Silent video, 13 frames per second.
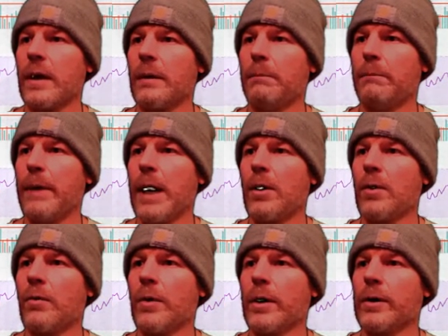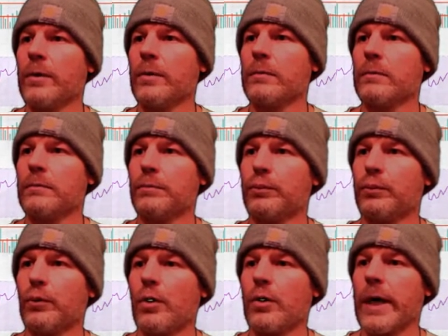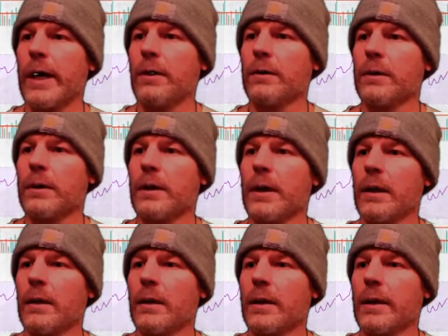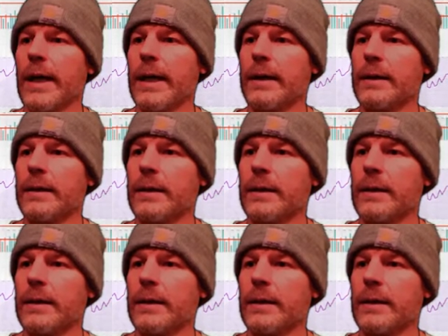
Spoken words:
about where you broke out. And look at that.